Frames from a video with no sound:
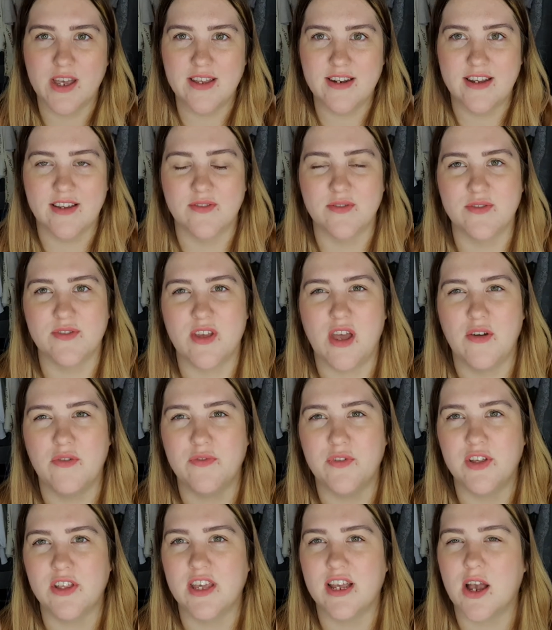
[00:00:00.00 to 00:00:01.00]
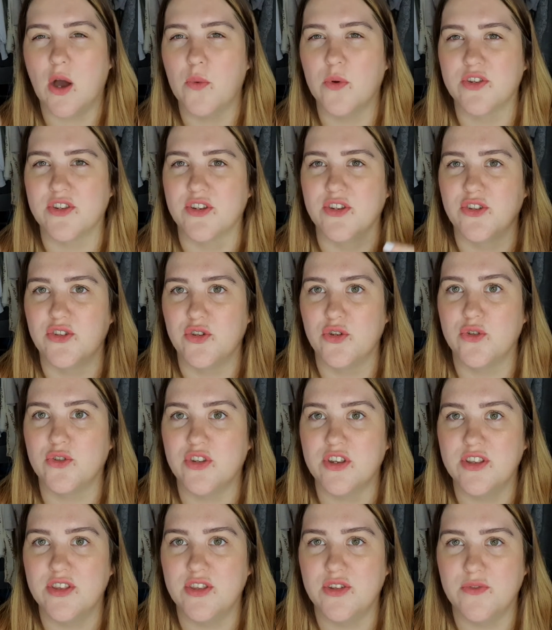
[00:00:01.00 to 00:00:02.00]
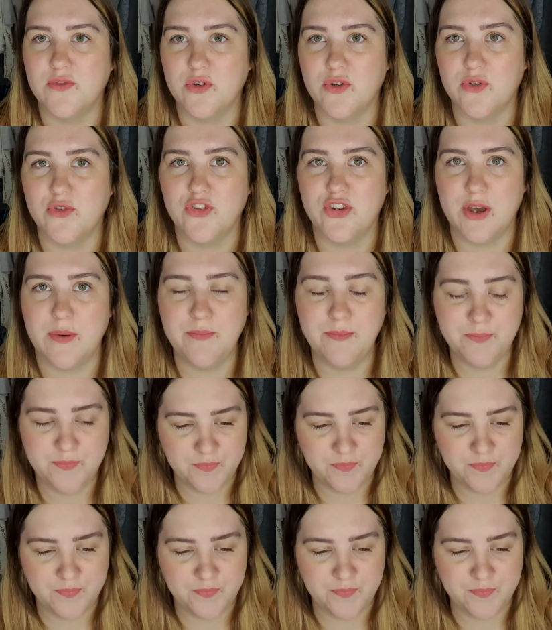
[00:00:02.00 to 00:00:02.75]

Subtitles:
and I feel like I wasn't using the full gym.